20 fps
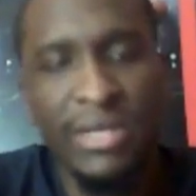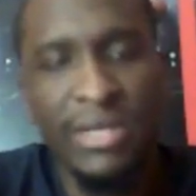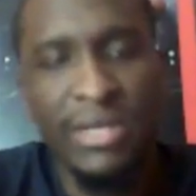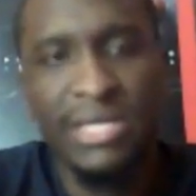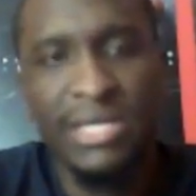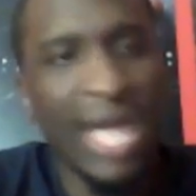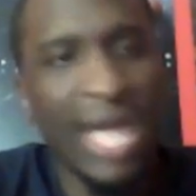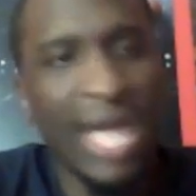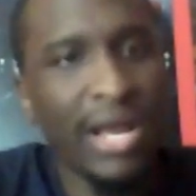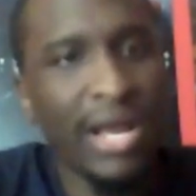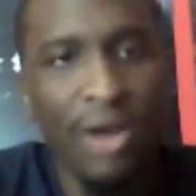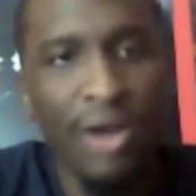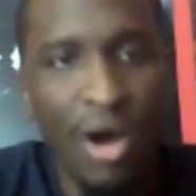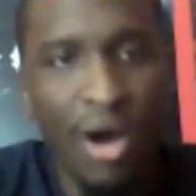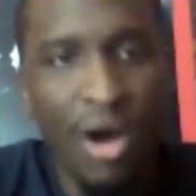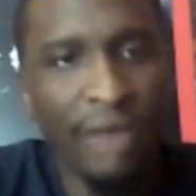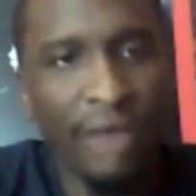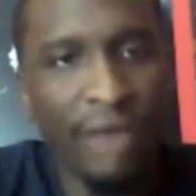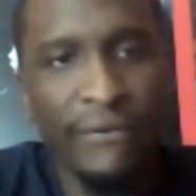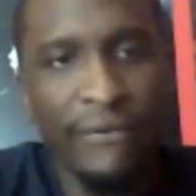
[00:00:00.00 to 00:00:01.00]
This is not
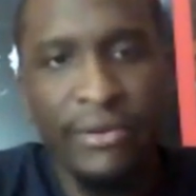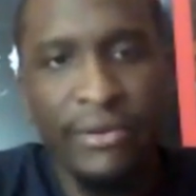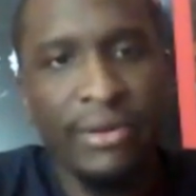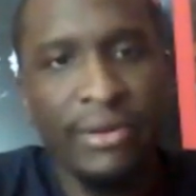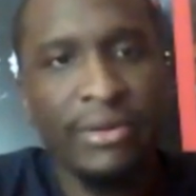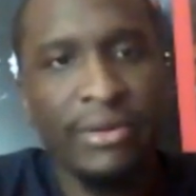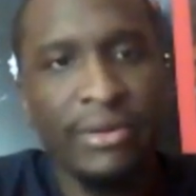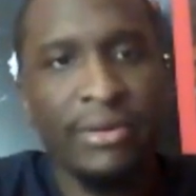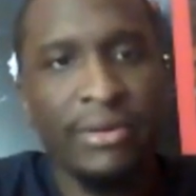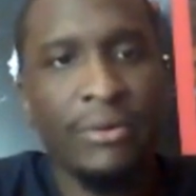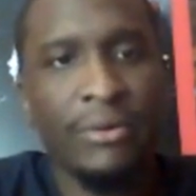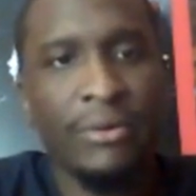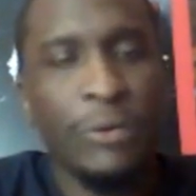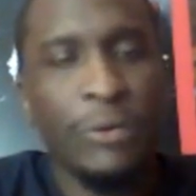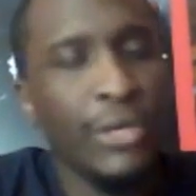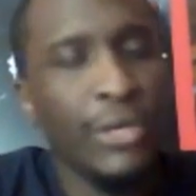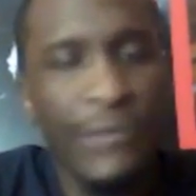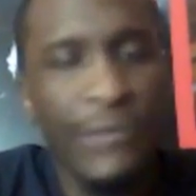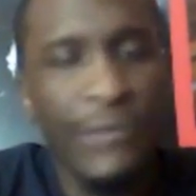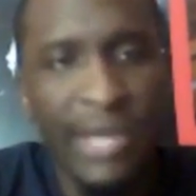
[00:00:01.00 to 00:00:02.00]
golf
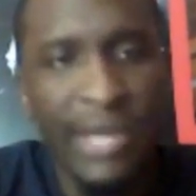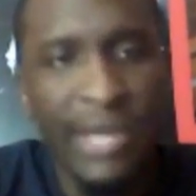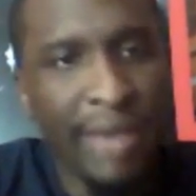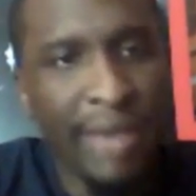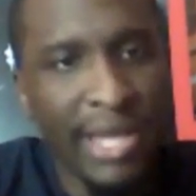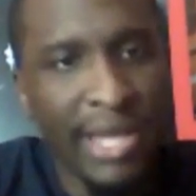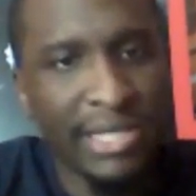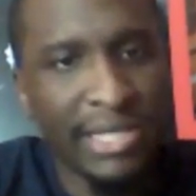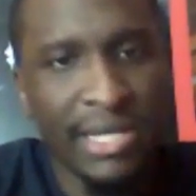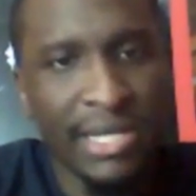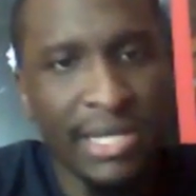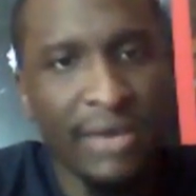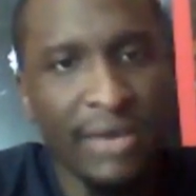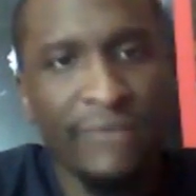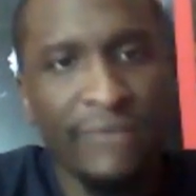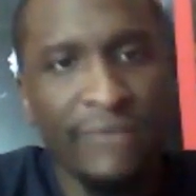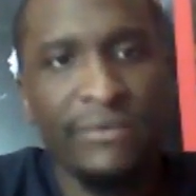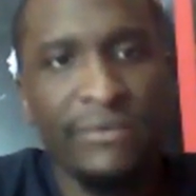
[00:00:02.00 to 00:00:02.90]
when you win by yourself.